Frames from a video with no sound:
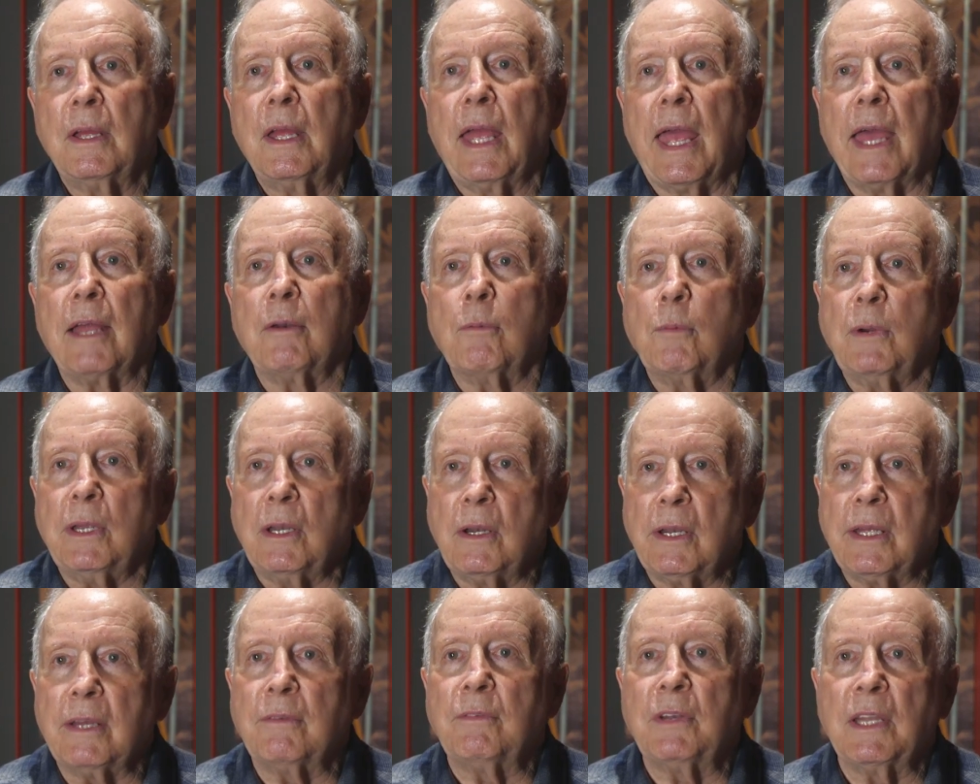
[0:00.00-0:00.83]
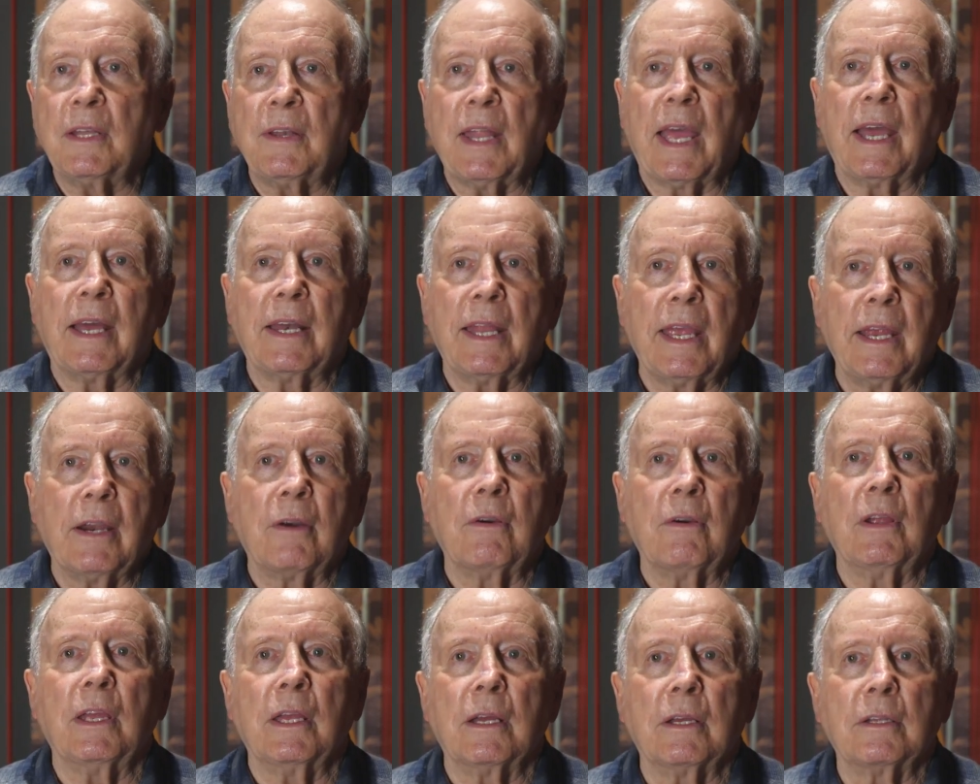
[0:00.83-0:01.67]
And we lived in that
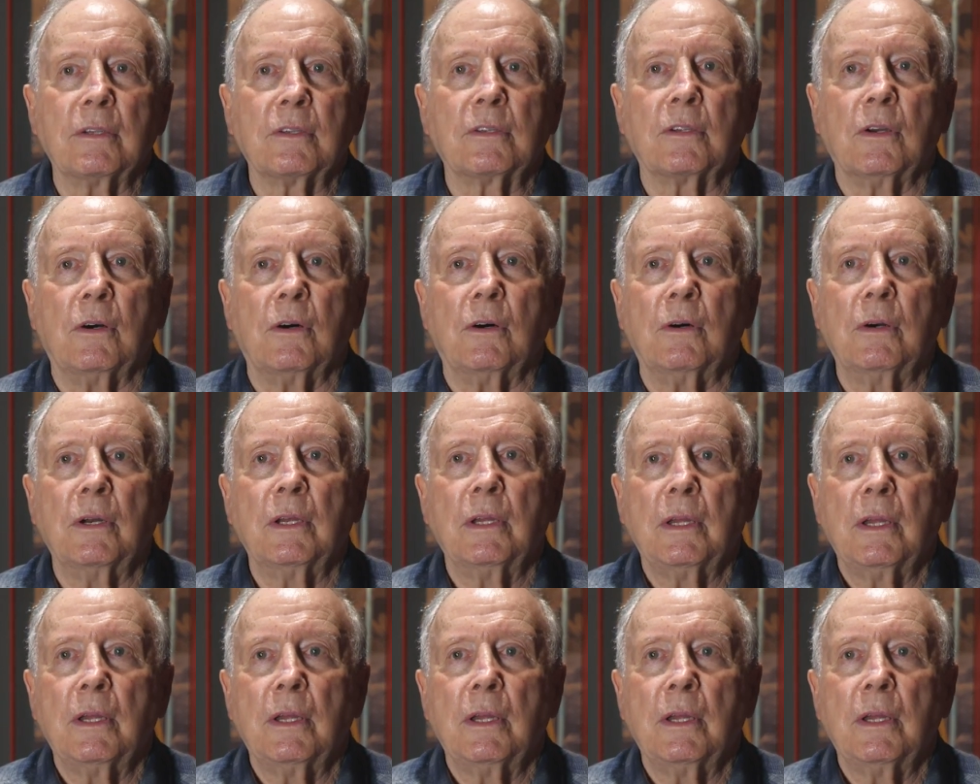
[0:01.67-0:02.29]
area. So,